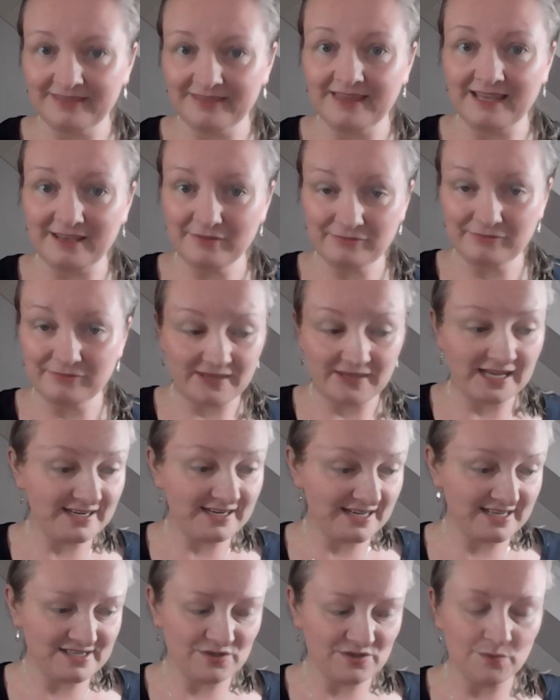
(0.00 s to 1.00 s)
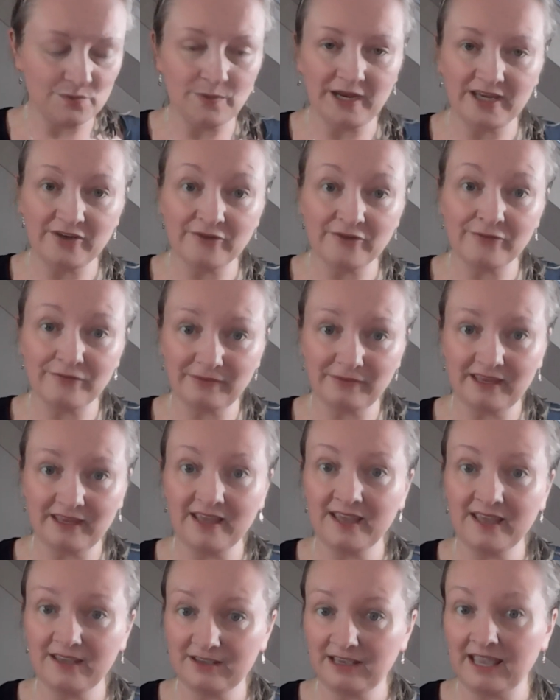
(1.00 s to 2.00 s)
If that is the way you
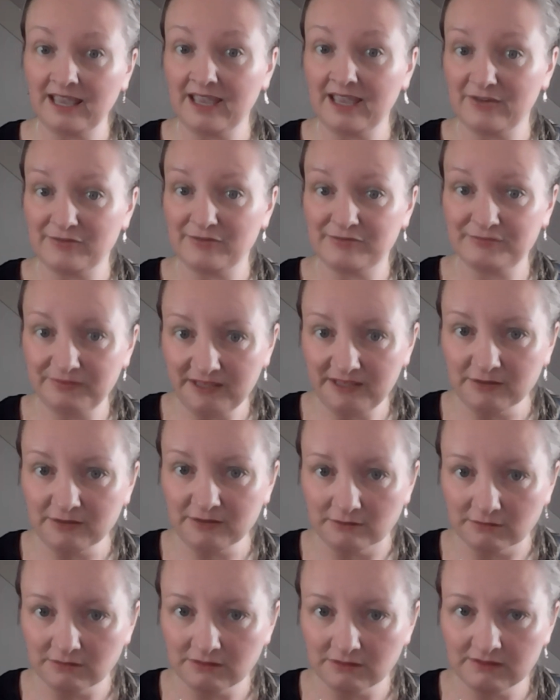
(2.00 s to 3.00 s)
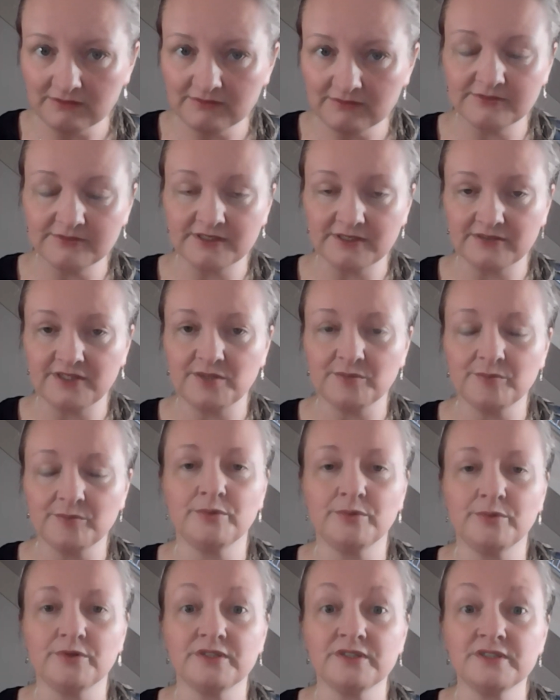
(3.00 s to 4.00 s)
think and feel, very
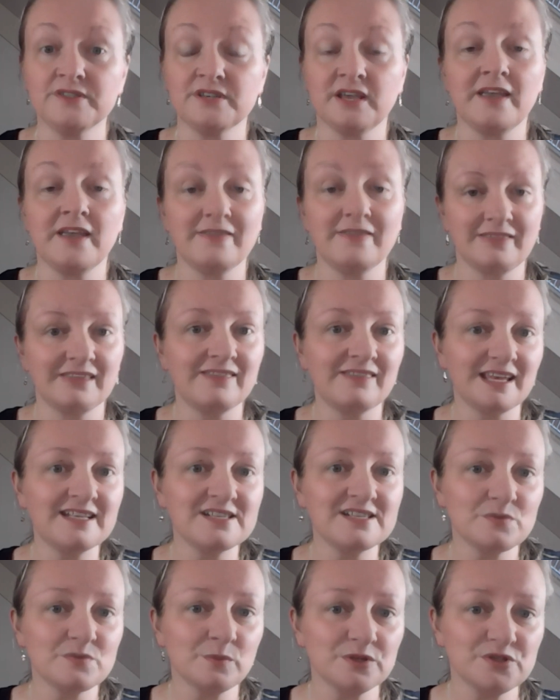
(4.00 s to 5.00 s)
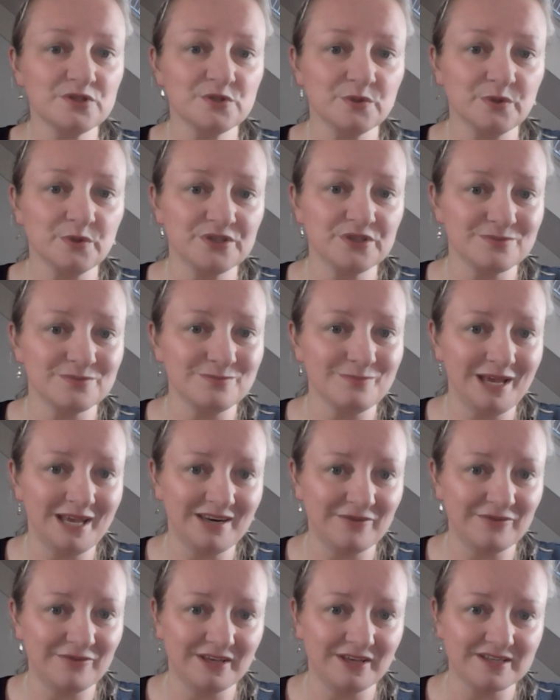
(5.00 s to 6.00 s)
important, then that's what you're going to
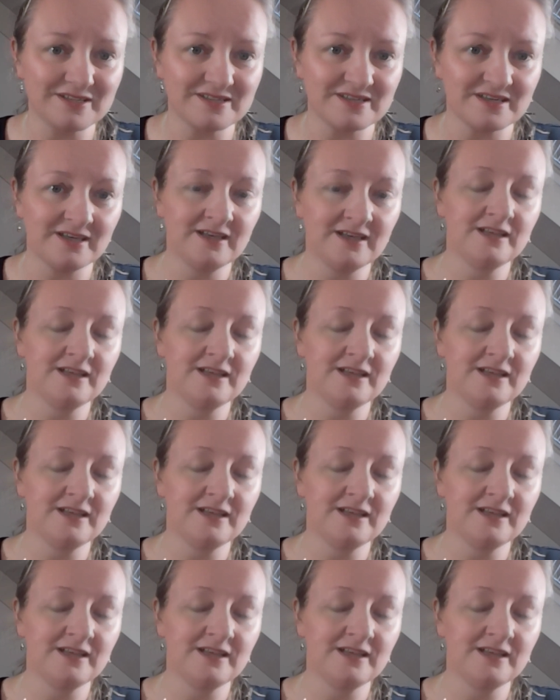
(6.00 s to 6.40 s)
manifest.